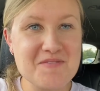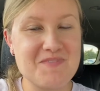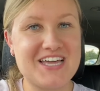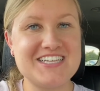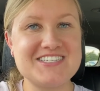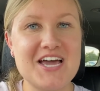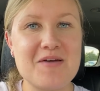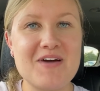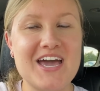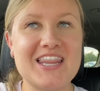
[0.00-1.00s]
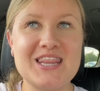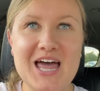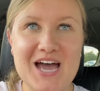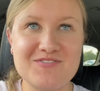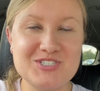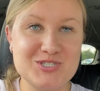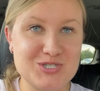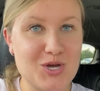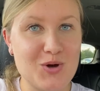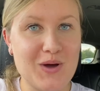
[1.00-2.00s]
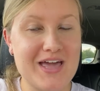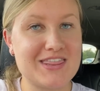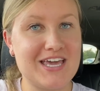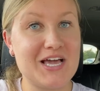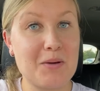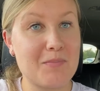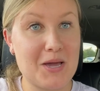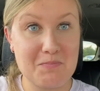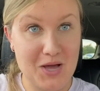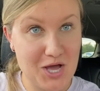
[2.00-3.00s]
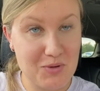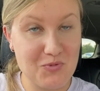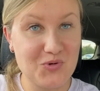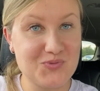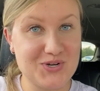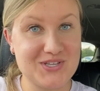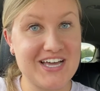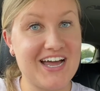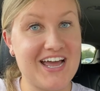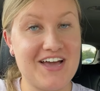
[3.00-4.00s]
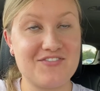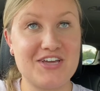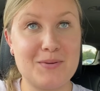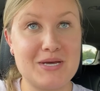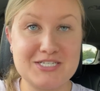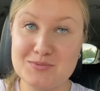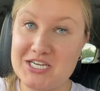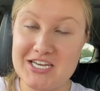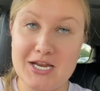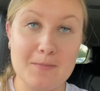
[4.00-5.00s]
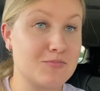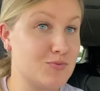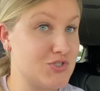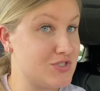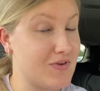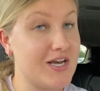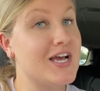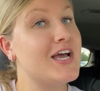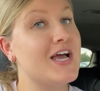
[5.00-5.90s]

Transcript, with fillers: by the time I had left. And so I think my mom will not have him end up taking a nap, which is fine.